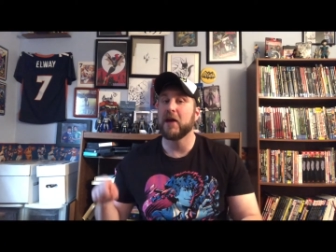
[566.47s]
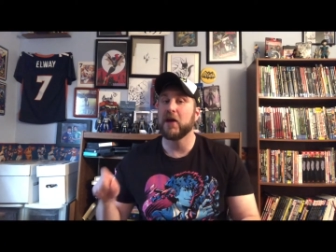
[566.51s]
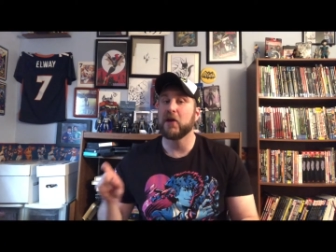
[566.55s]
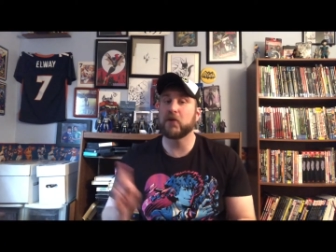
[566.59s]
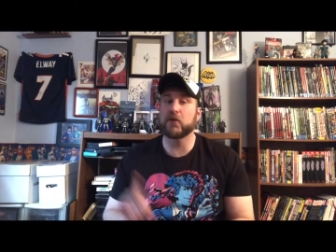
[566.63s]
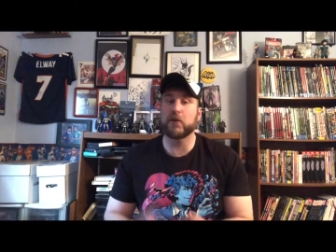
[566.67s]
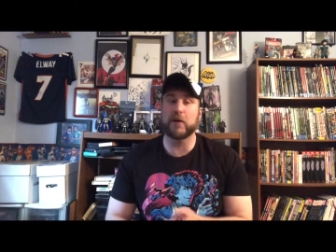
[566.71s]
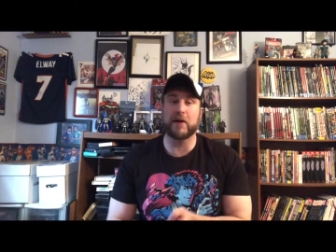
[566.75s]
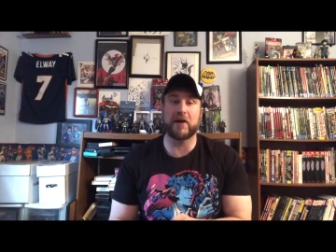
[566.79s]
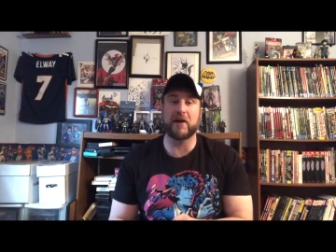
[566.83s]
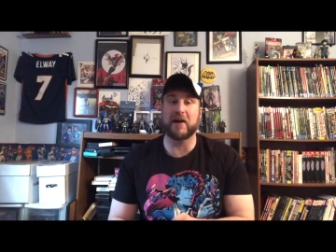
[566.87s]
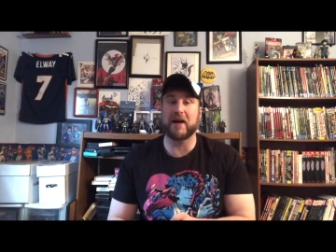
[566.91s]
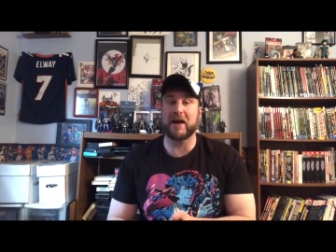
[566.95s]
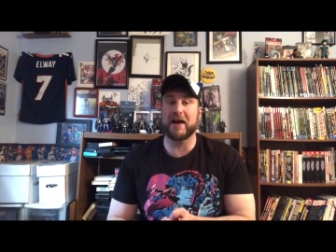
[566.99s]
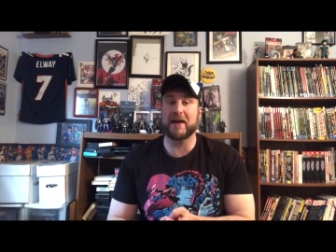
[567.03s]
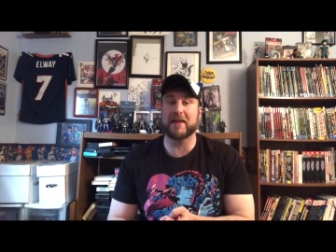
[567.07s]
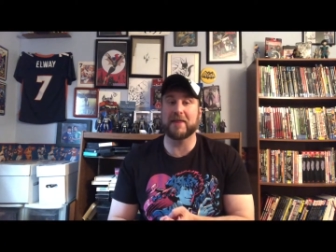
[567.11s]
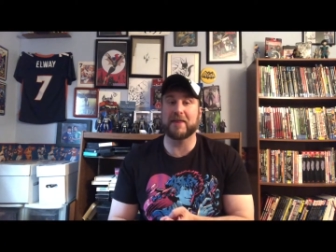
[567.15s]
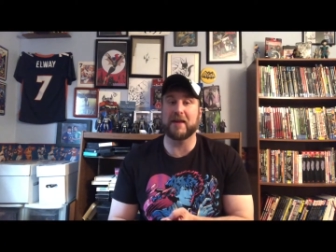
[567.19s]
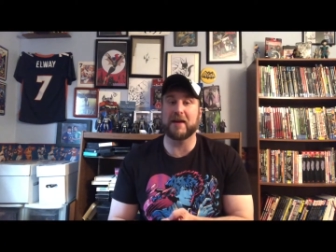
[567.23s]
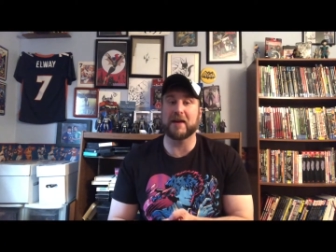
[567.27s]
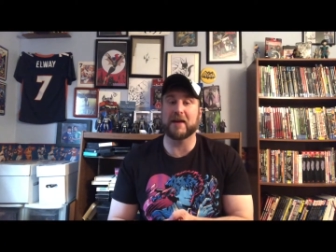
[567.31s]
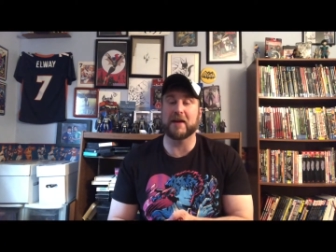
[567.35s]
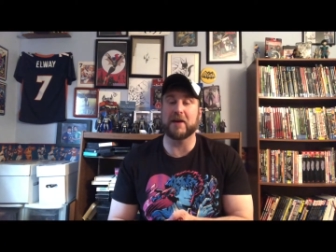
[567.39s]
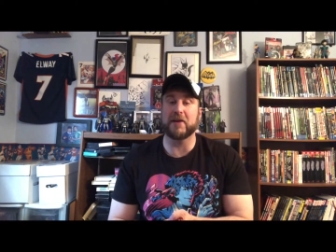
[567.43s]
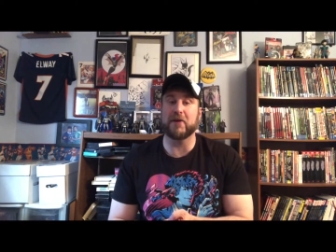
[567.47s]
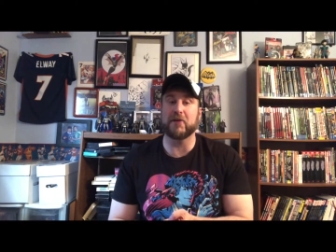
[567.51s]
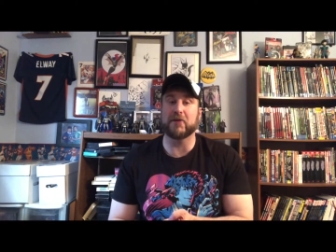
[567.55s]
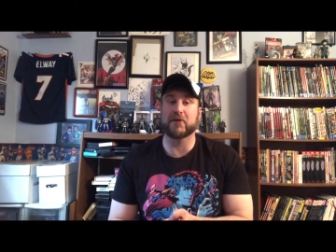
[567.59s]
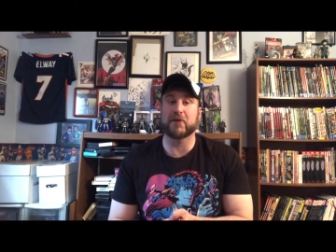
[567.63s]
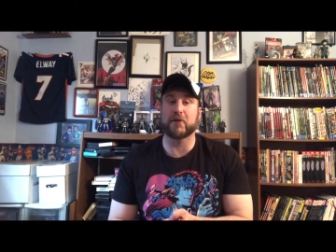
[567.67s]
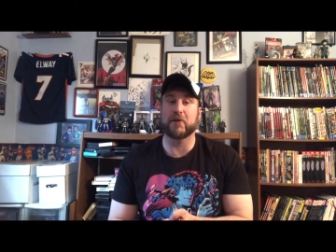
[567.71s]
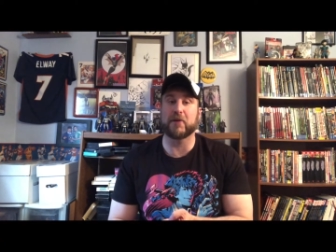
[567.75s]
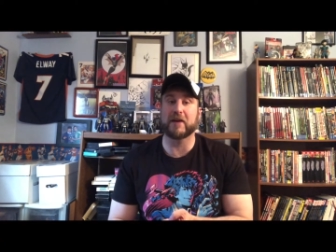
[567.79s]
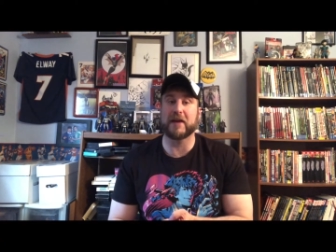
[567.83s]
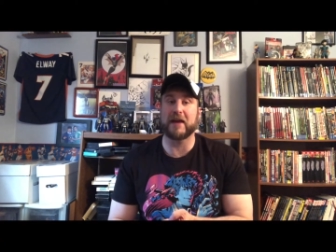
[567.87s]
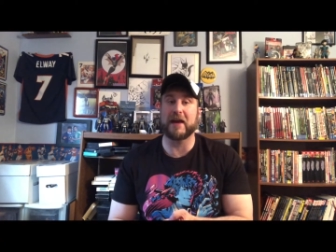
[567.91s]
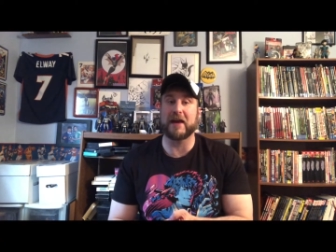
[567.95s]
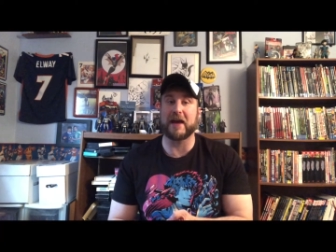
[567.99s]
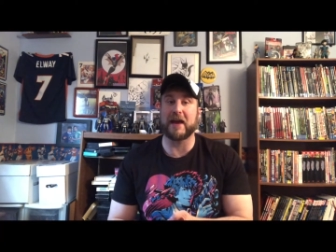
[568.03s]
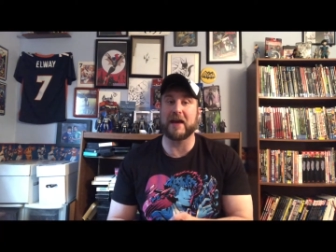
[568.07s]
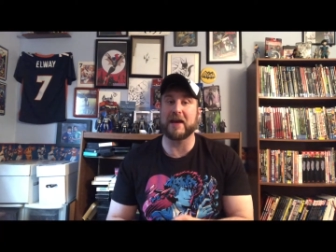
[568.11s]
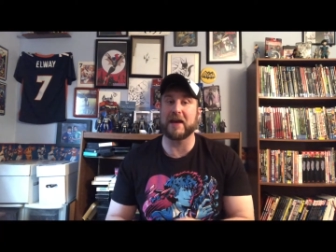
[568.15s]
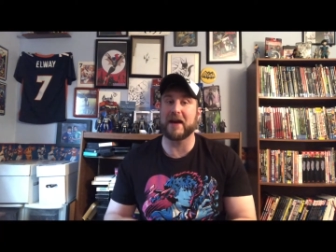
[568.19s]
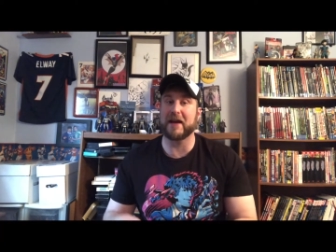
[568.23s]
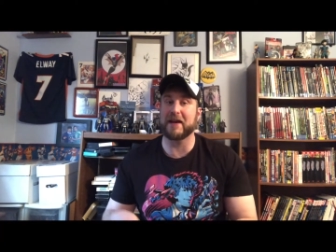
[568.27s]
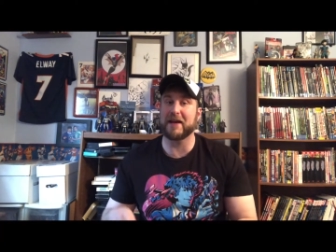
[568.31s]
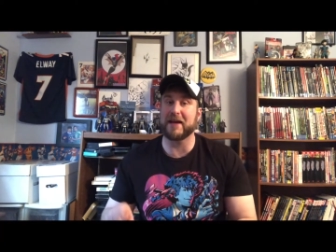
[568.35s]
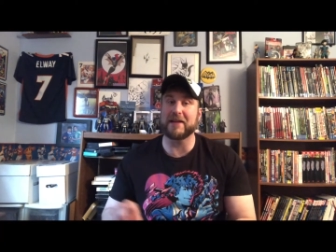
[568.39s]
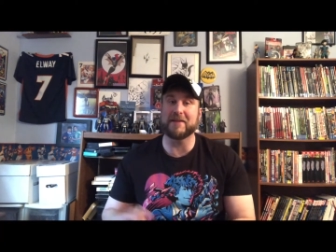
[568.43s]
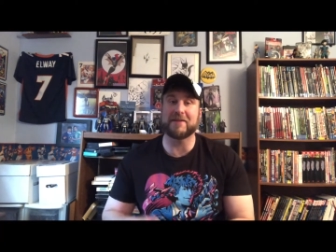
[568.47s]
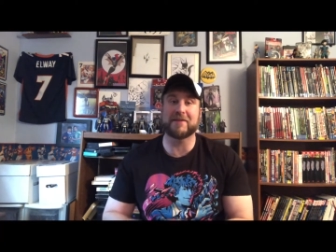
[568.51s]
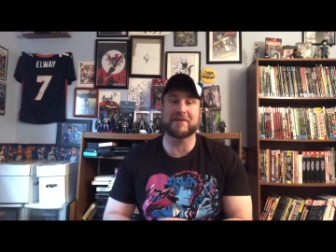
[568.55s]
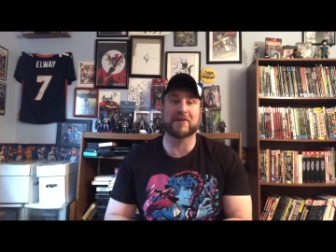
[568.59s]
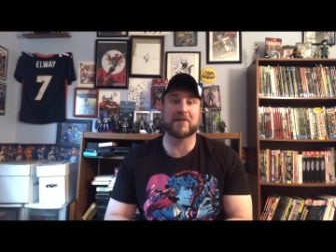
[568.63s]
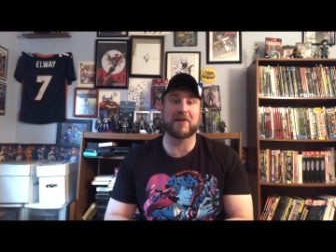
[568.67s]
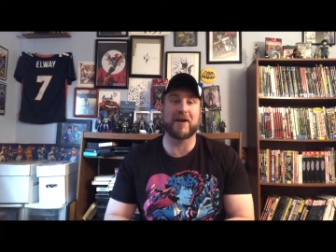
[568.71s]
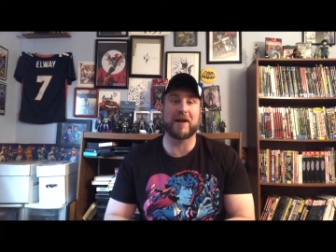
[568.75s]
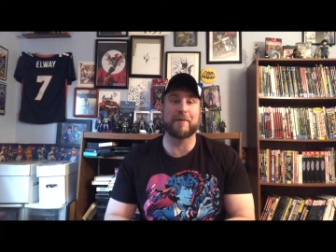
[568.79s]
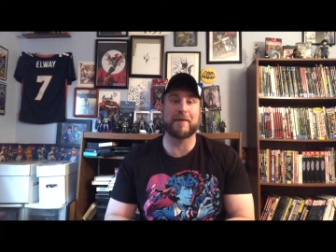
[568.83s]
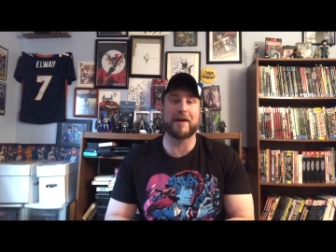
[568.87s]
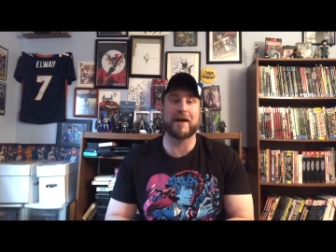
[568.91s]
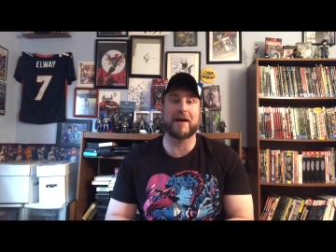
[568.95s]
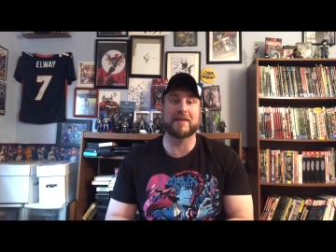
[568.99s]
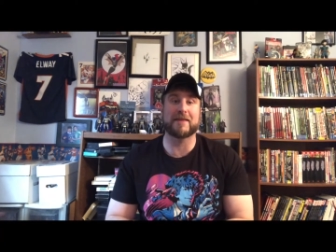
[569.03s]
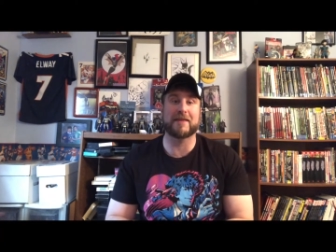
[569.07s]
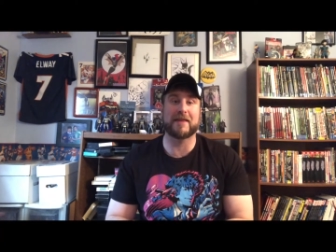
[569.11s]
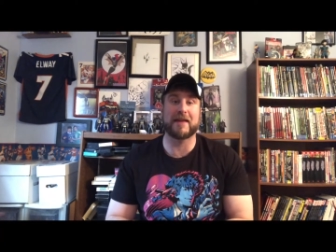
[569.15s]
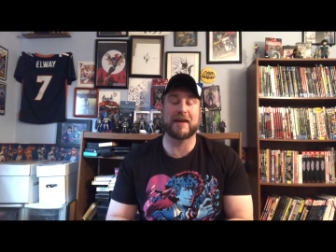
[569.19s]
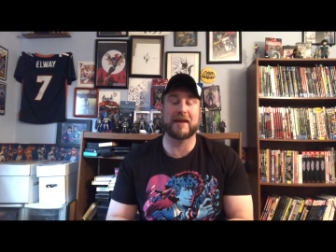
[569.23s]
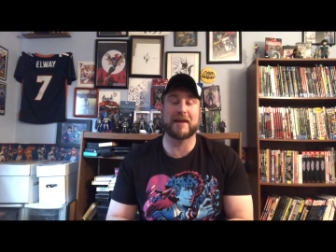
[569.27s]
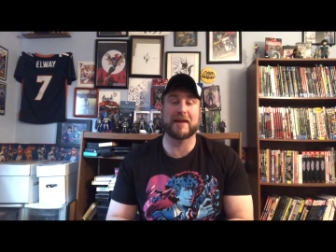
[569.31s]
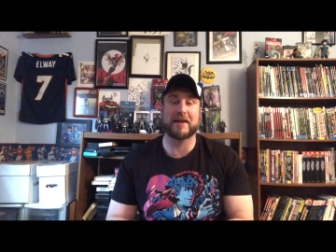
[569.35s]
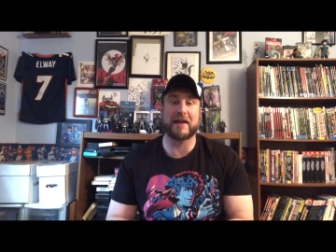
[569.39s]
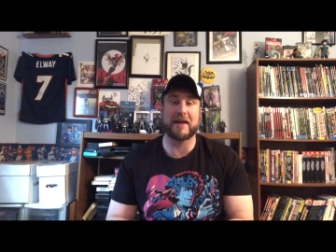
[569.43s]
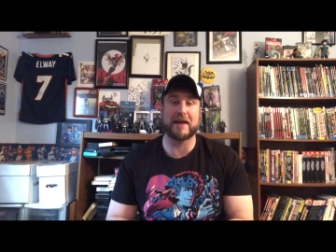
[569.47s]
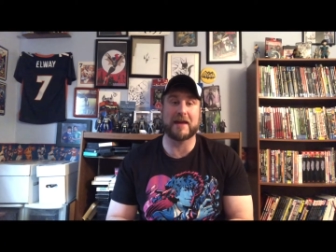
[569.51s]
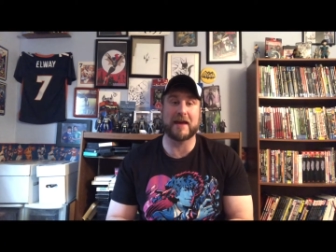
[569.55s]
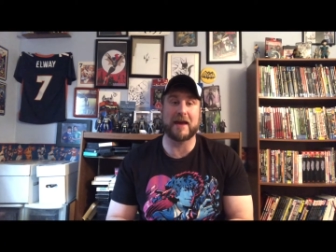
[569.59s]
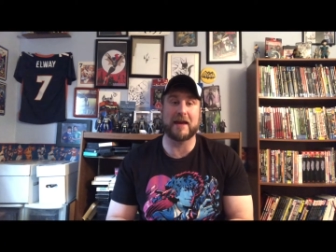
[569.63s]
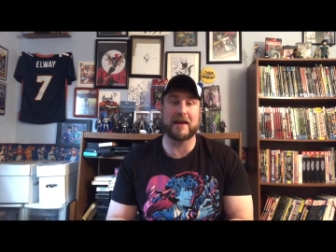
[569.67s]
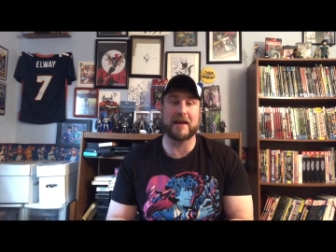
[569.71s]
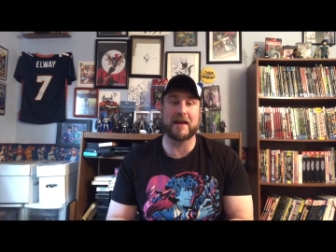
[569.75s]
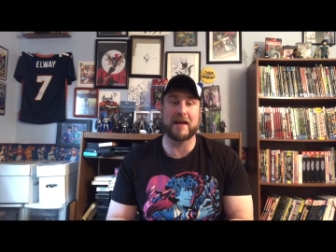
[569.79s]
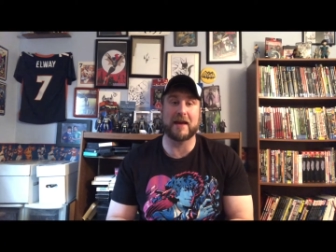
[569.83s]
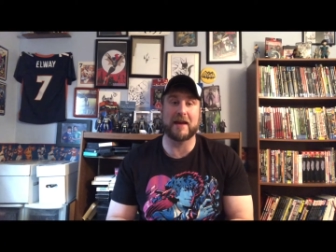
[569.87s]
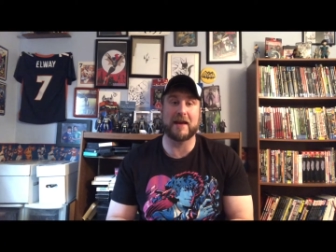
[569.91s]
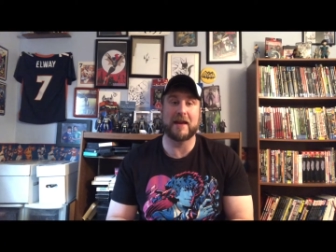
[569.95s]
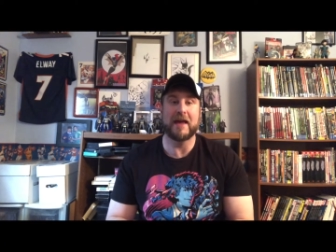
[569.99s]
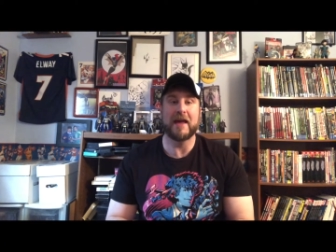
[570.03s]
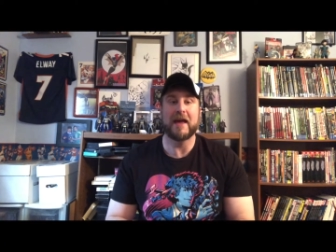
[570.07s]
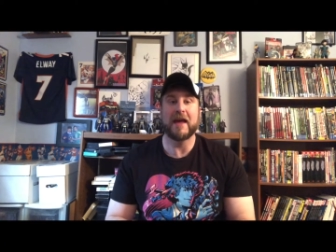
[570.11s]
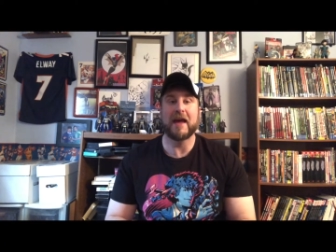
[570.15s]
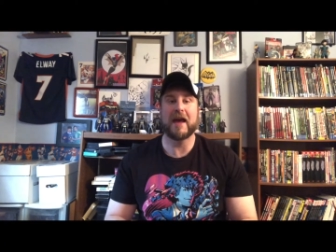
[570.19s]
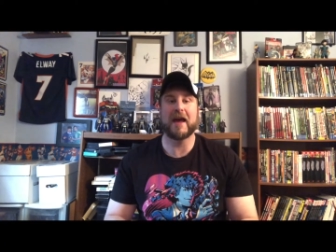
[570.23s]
Twitter athletic underscore geek89, Instagram athleticgeek89,